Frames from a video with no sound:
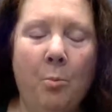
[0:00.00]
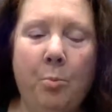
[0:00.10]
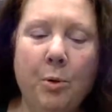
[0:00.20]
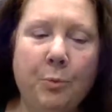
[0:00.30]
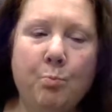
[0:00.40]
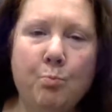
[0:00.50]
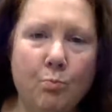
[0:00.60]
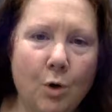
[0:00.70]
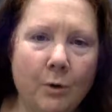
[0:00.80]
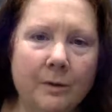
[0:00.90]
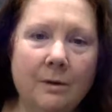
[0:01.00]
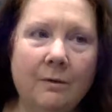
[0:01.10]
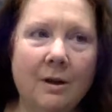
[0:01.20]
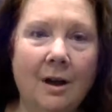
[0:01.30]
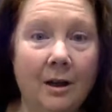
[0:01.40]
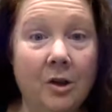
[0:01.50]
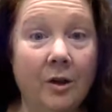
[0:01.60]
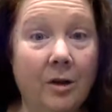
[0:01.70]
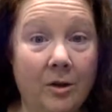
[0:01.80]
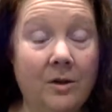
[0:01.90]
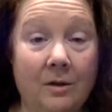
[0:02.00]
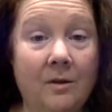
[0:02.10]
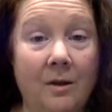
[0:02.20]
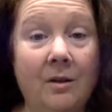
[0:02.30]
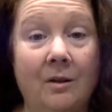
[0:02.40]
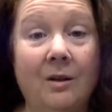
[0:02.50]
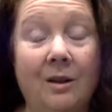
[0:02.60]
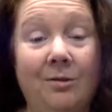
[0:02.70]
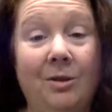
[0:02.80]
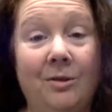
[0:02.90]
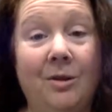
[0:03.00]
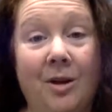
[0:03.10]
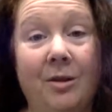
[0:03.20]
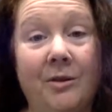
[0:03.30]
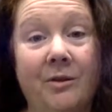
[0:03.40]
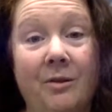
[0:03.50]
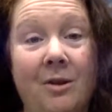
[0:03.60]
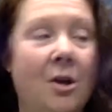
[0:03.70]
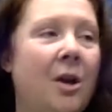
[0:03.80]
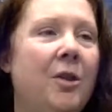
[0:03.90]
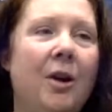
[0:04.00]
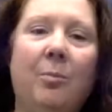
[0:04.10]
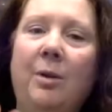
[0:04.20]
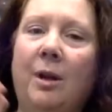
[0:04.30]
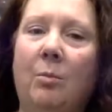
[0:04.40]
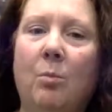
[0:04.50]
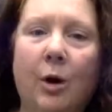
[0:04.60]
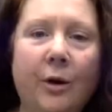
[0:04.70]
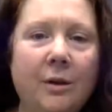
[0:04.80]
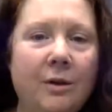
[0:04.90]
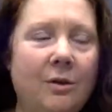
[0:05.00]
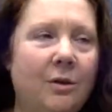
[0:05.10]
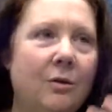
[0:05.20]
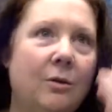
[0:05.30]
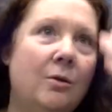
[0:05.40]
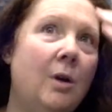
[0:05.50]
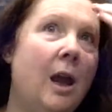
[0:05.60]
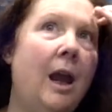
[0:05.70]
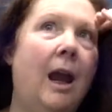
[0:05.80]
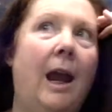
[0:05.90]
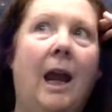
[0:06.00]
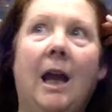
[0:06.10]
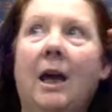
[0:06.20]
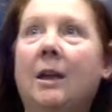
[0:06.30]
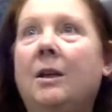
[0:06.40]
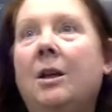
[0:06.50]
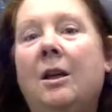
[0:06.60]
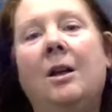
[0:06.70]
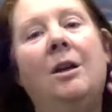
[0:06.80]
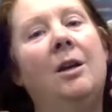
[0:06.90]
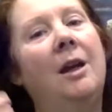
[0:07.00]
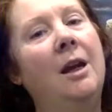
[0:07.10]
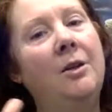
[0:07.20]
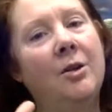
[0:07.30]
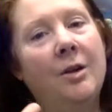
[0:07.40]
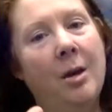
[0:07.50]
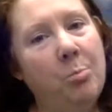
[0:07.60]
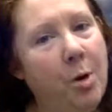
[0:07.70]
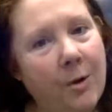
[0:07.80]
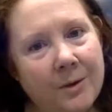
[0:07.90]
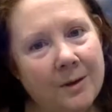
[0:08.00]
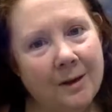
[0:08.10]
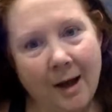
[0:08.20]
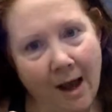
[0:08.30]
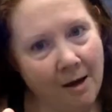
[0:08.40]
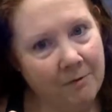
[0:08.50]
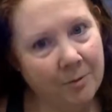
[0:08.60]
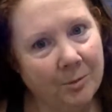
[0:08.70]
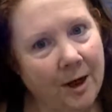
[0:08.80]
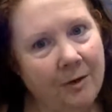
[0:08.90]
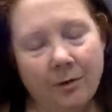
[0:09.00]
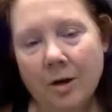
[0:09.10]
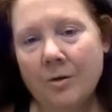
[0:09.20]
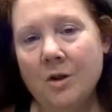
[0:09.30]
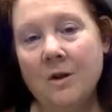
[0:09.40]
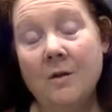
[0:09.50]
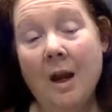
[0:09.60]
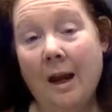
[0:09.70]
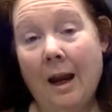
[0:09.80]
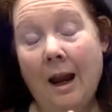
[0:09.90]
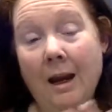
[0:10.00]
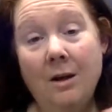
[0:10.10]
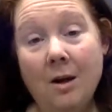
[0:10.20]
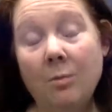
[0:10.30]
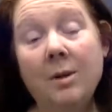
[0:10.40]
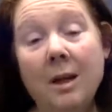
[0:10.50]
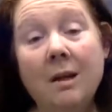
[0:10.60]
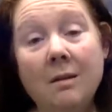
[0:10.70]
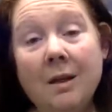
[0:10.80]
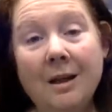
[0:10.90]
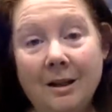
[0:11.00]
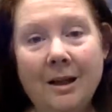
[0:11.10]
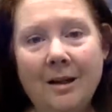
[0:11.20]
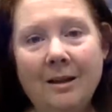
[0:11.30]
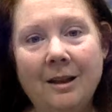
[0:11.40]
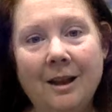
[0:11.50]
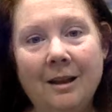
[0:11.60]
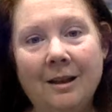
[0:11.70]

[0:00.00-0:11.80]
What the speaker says: But most of the country are just seriously confused adults. They're being marketed to and internet posted at from life coaches, and nobody can think clearly.